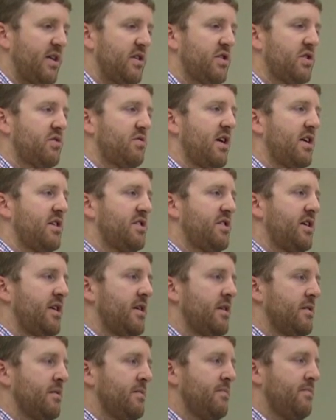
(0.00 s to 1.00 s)
by
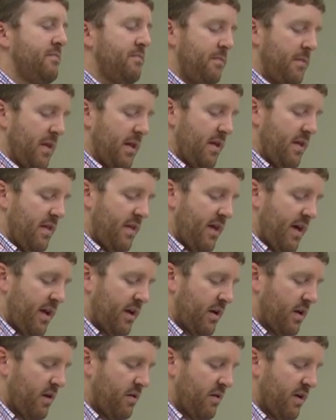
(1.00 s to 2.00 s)
stretching,
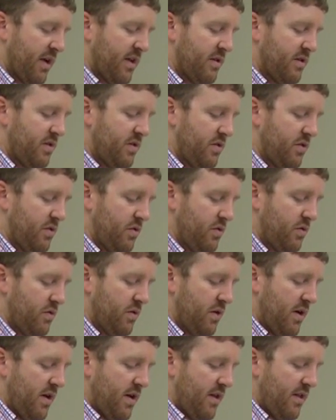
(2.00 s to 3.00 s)
then going into
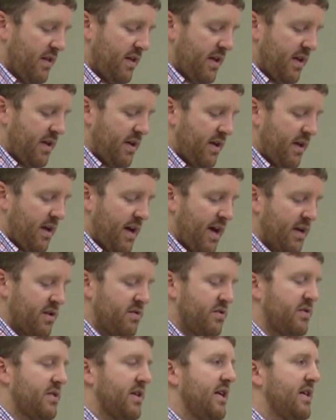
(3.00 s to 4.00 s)
the
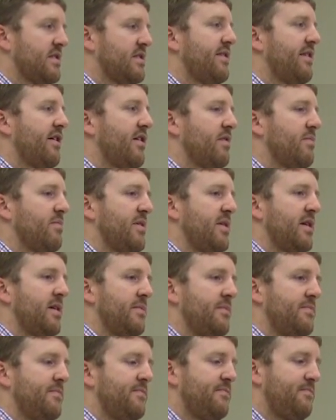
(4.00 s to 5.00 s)
exercise therapy.
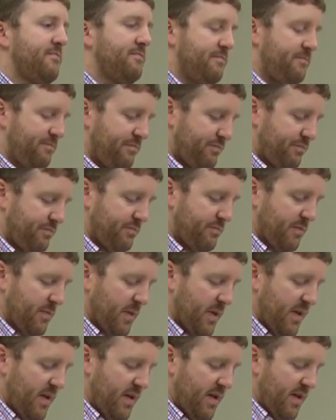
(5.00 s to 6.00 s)

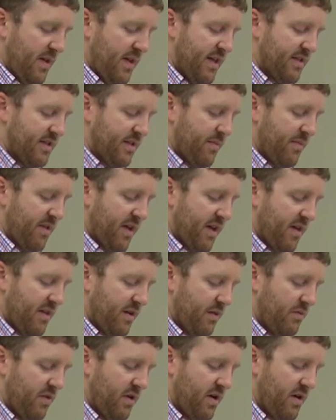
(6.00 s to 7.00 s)
That's something I
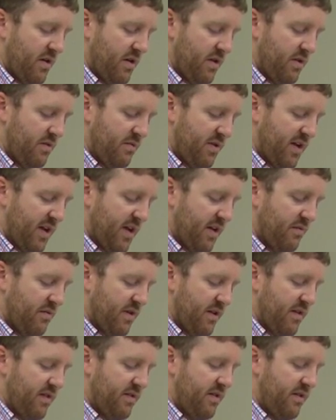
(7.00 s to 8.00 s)
think we all know to begin
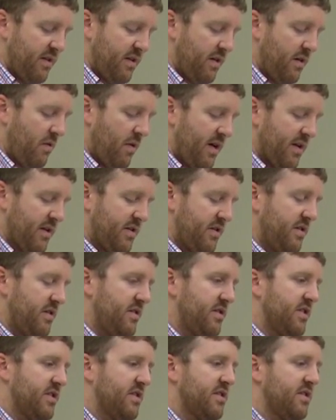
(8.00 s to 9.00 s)
with. You don't want to
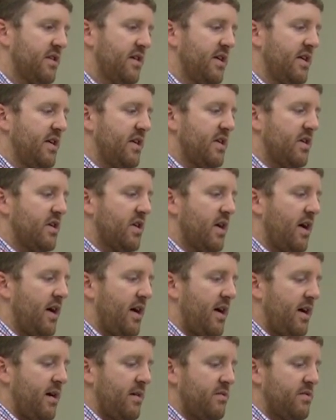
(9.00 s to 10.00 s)
just
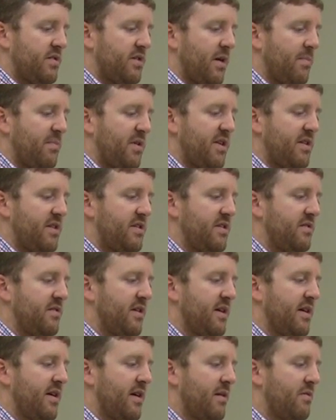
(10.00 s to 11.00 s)
uh, jump
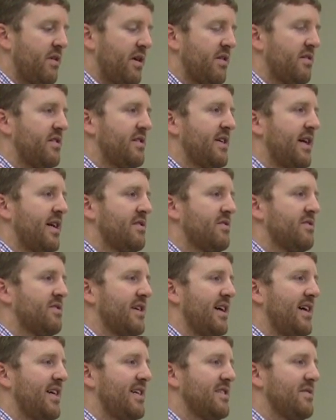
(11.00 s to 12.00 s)
into a, a, rigorous
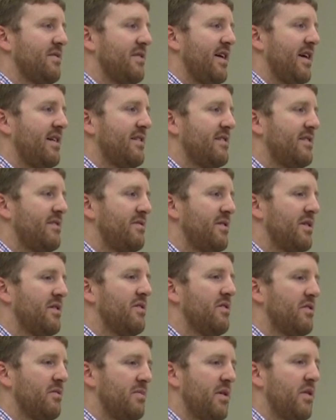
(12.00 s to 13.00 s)
exercise without doing
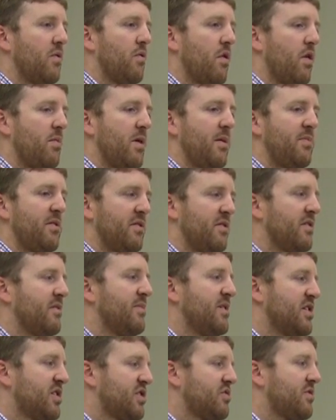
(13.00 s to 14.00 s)
a little bit of warm up and a little
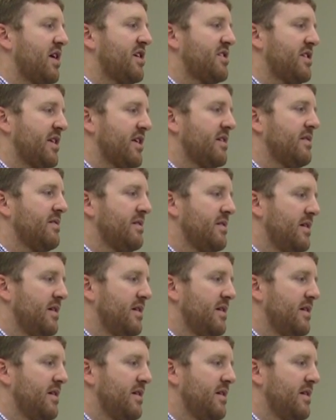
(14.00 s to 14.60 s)
bit of stretching,